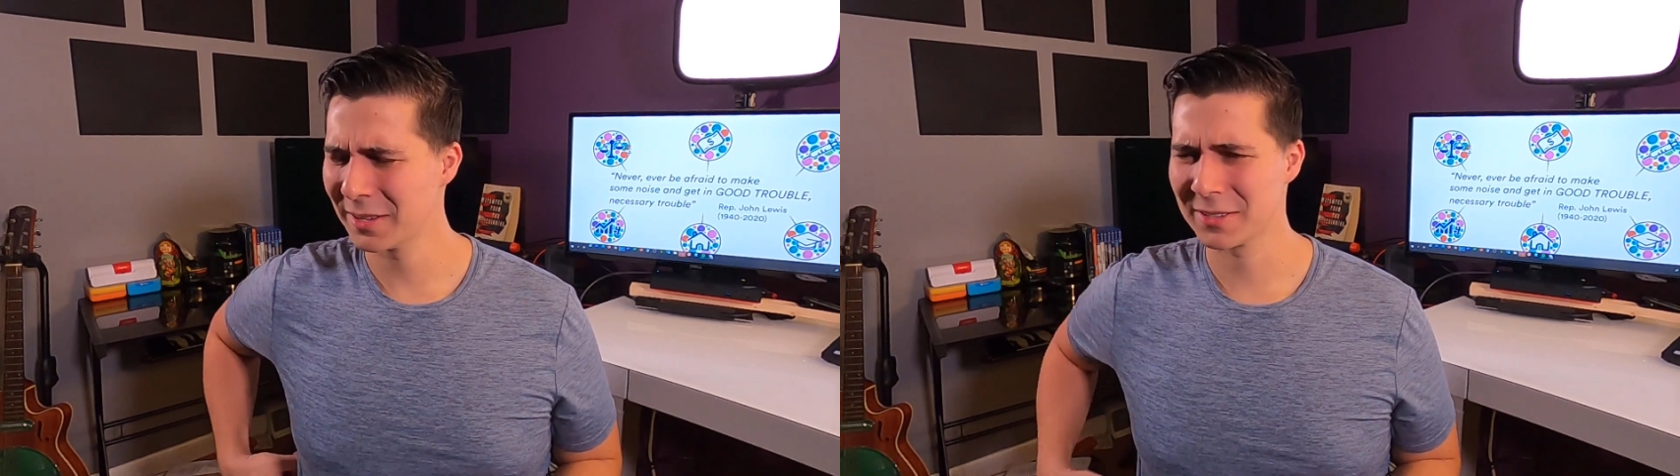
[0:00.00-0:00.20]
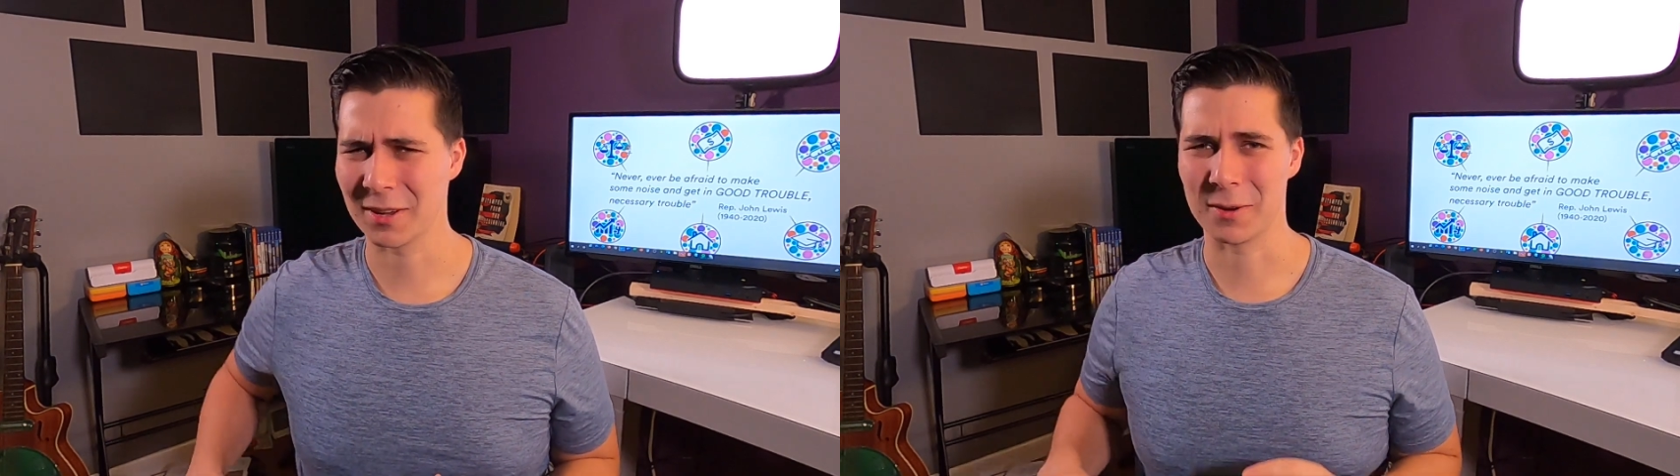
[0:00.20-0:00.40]

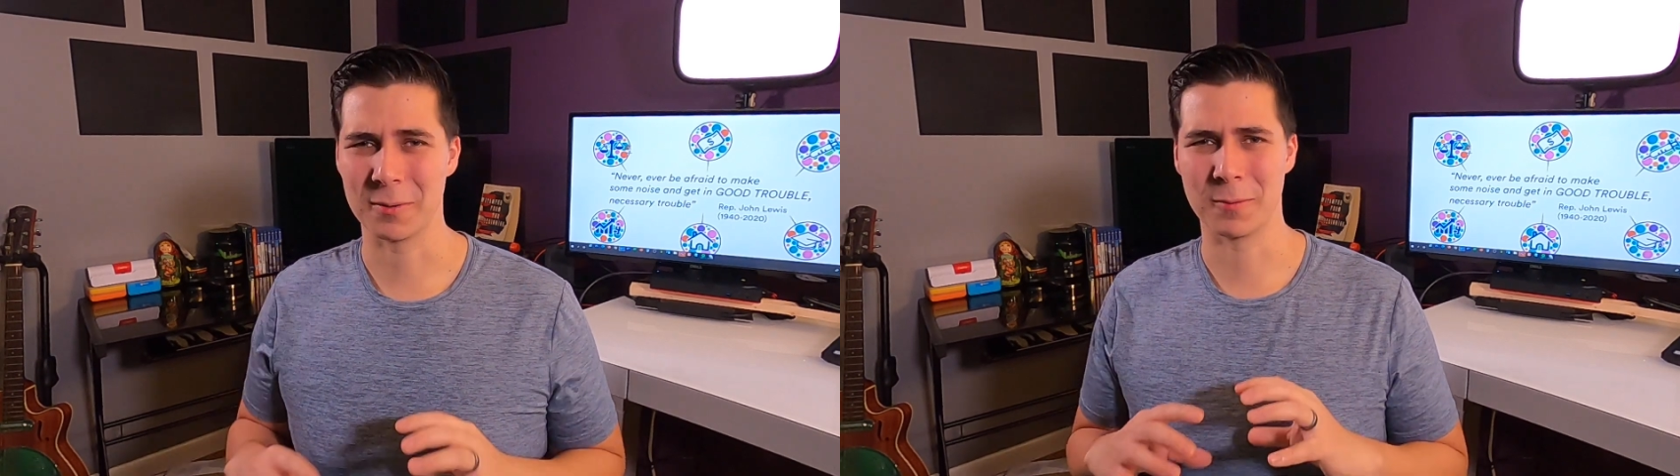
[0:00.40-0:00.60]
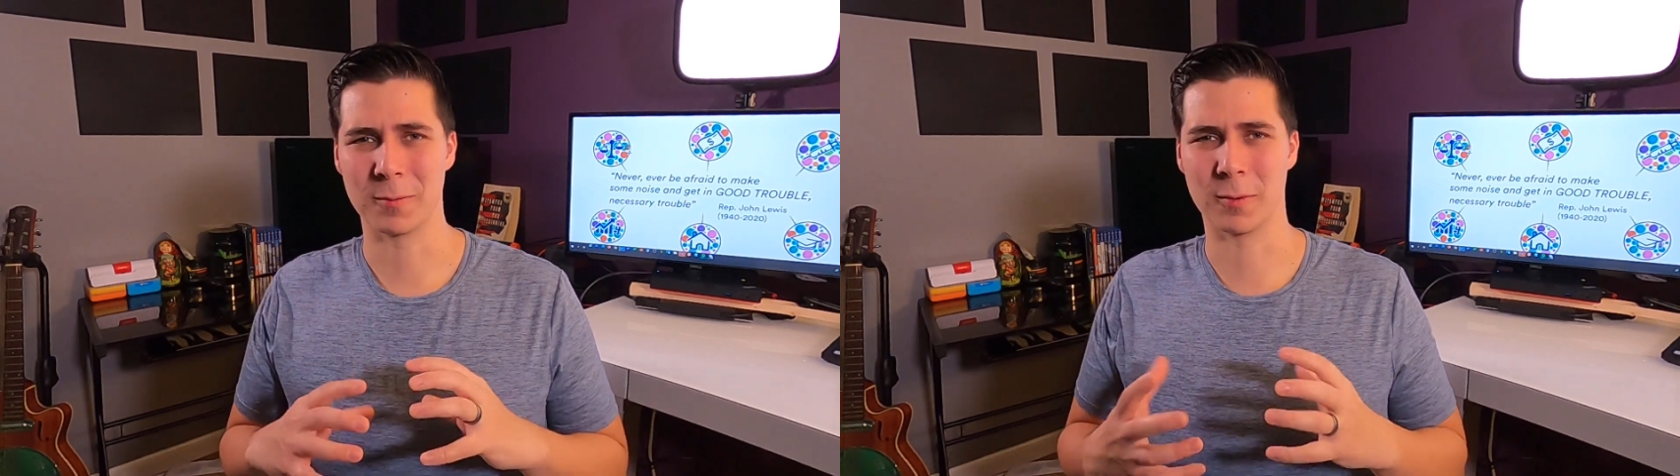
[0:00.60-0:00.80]

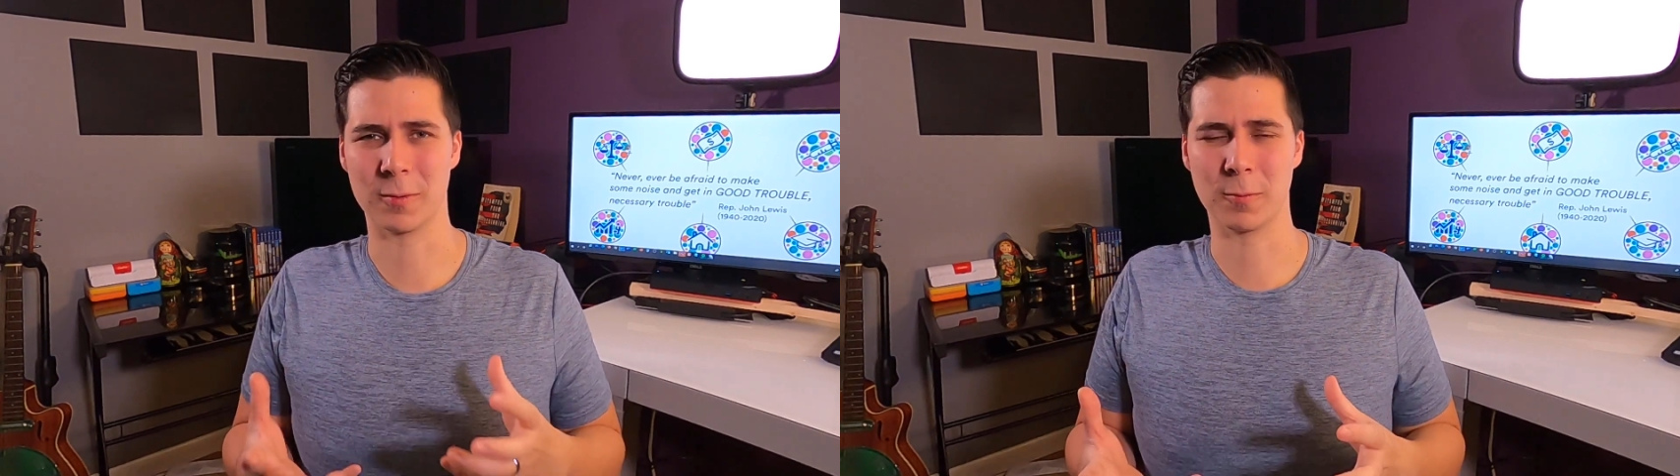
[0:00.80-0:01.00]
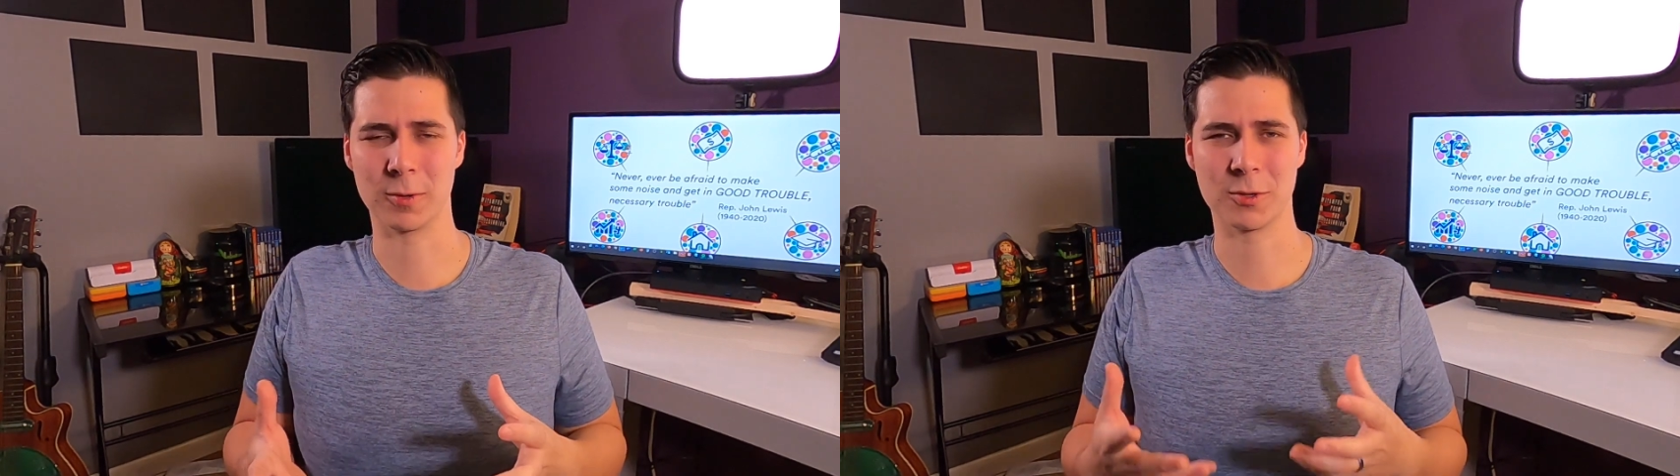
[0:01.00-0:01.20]
So
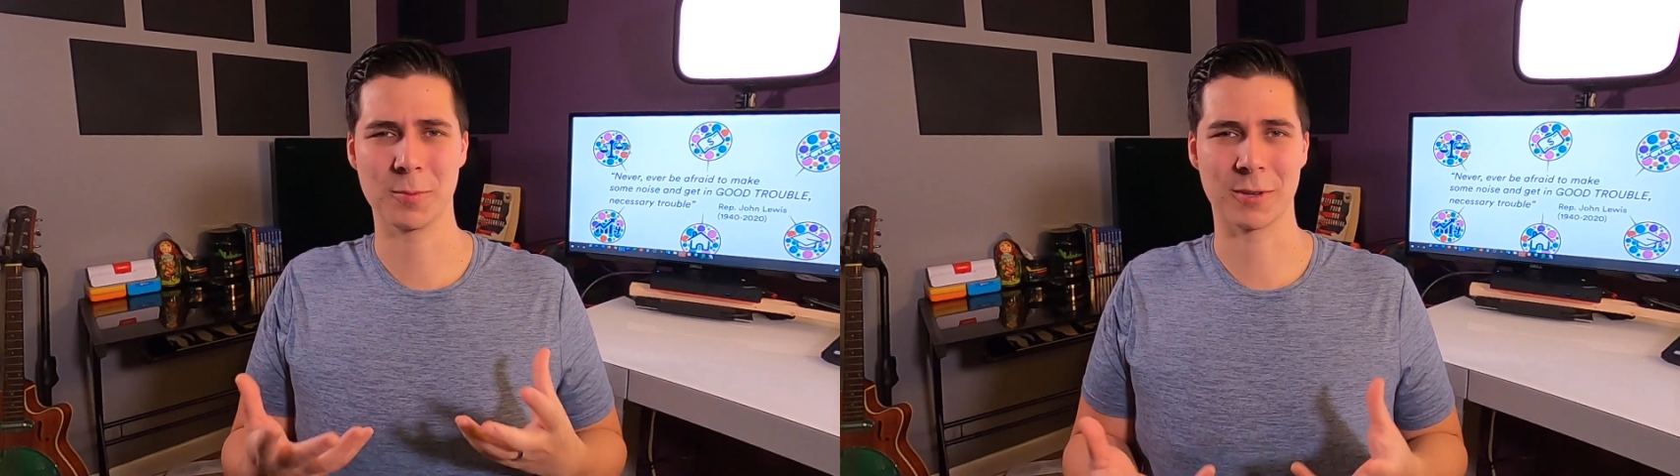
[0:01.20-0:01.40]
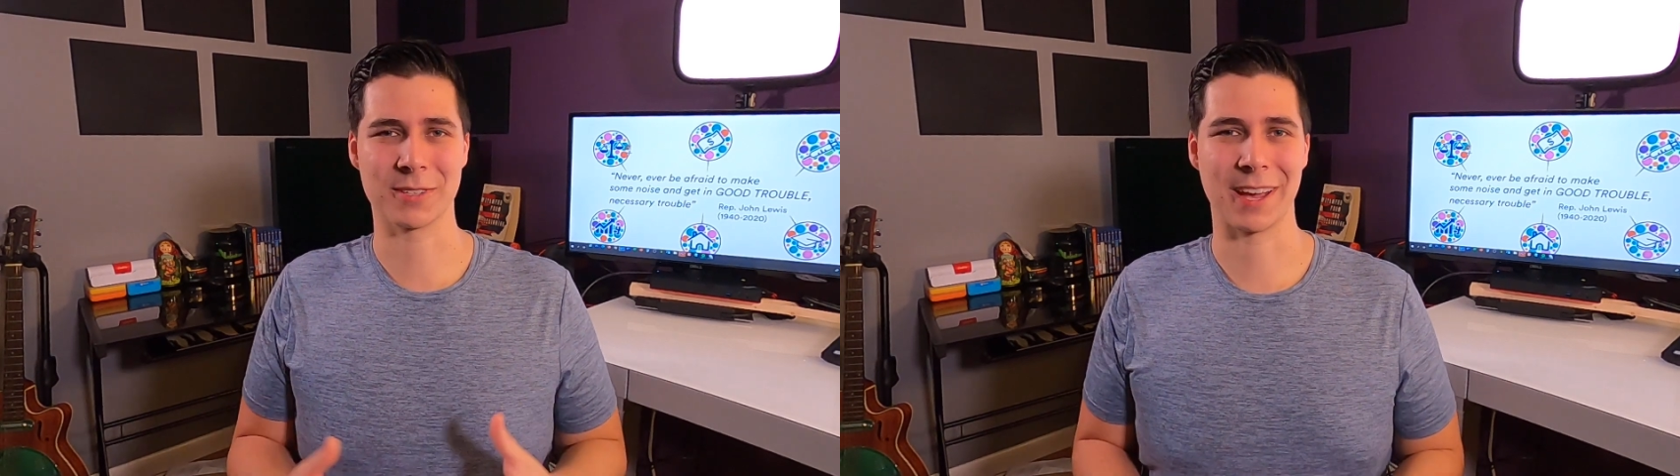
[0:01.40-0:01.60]
we're
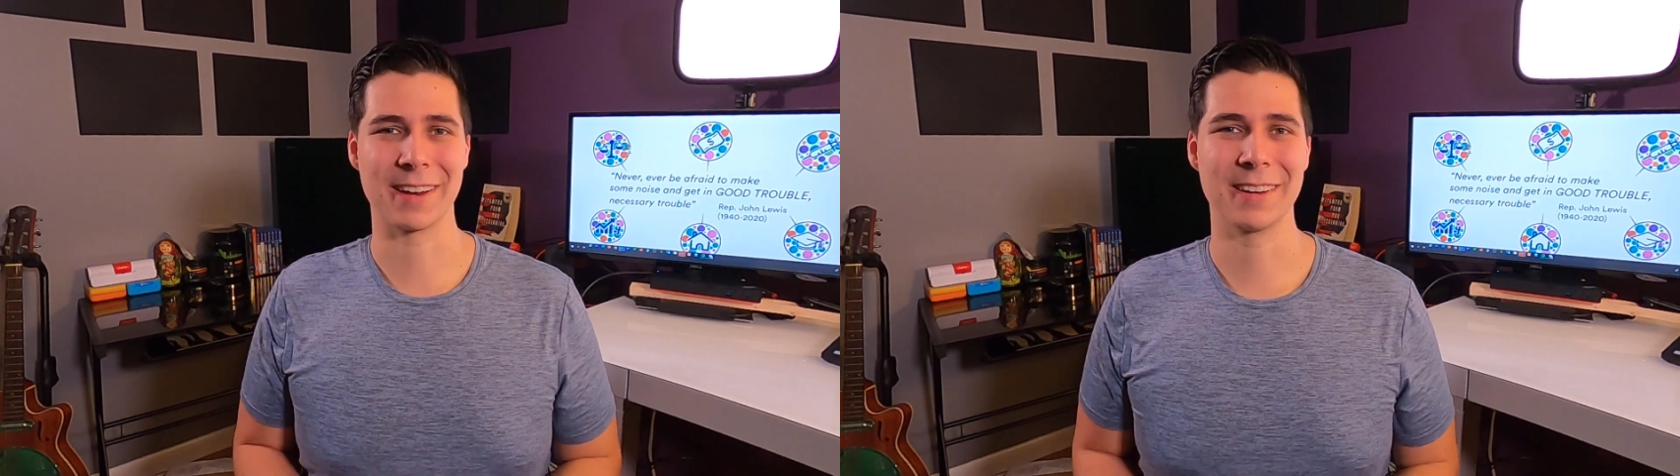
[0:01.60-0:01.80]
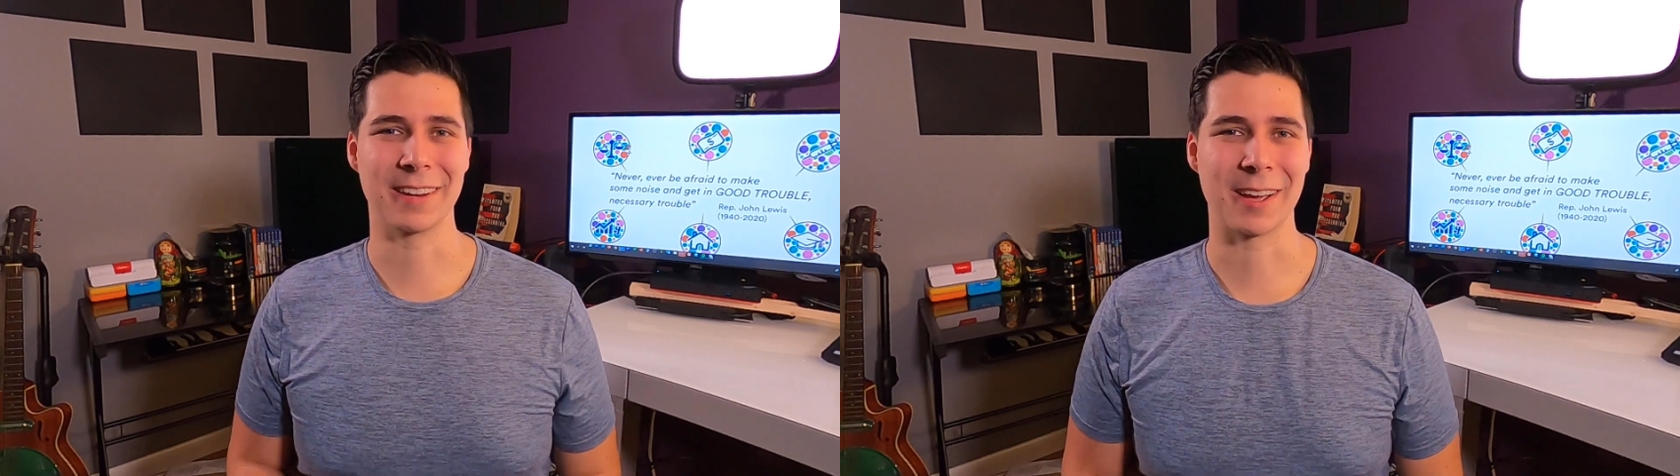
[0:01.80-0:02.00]
super excited